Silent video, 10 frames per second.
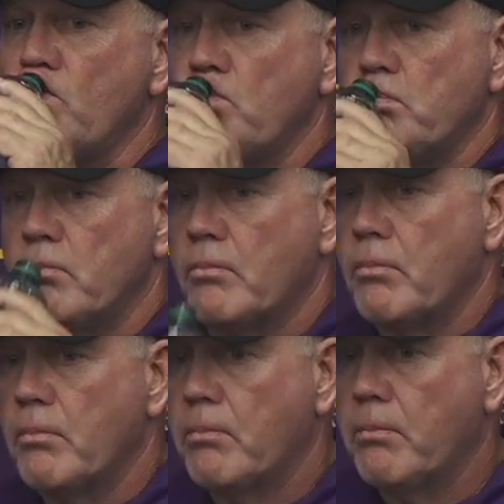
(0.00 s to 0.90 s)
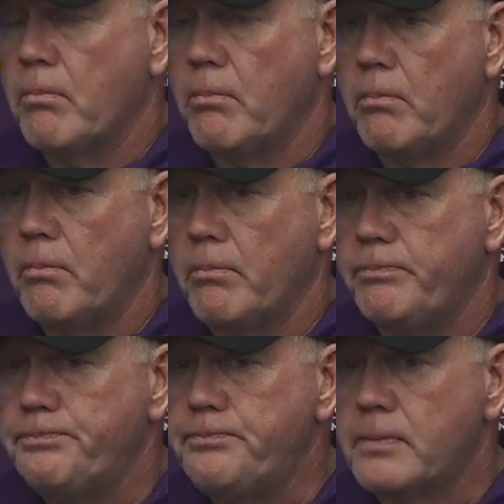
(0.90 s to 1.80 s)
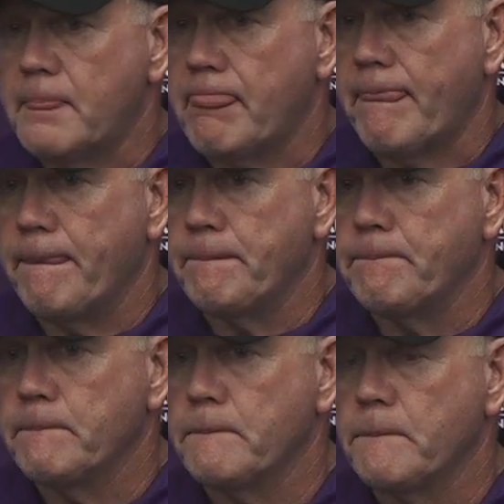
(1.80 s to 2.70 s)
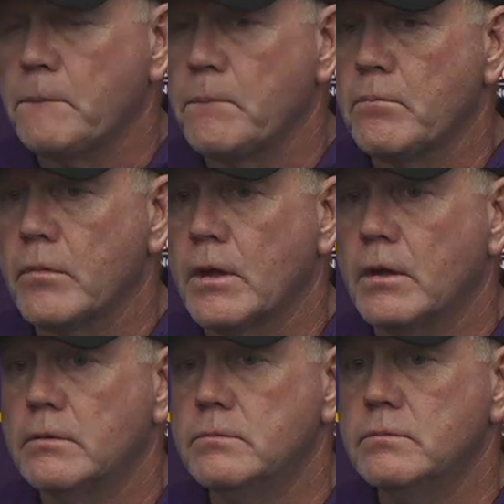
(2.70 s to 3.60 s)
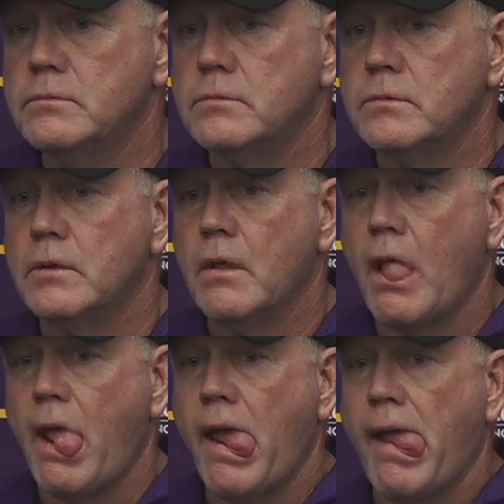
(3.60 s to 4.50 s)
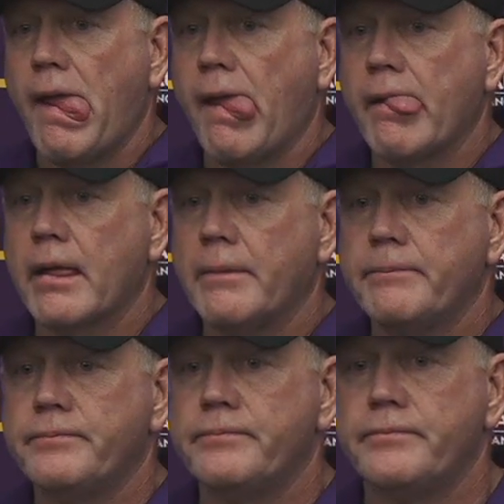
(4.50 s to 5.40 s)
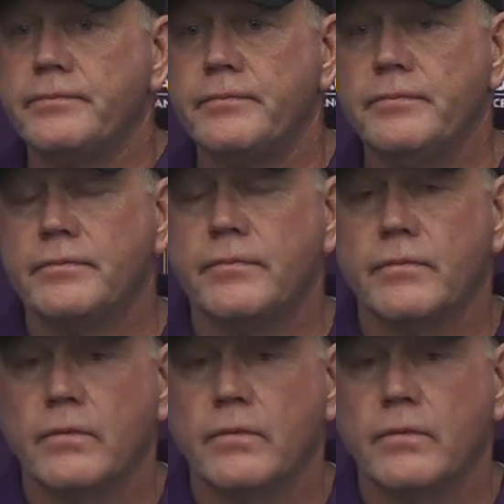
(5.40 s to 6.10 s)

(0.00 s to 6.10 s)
like that to sort of regain that confidence in his knee after such a serious injury?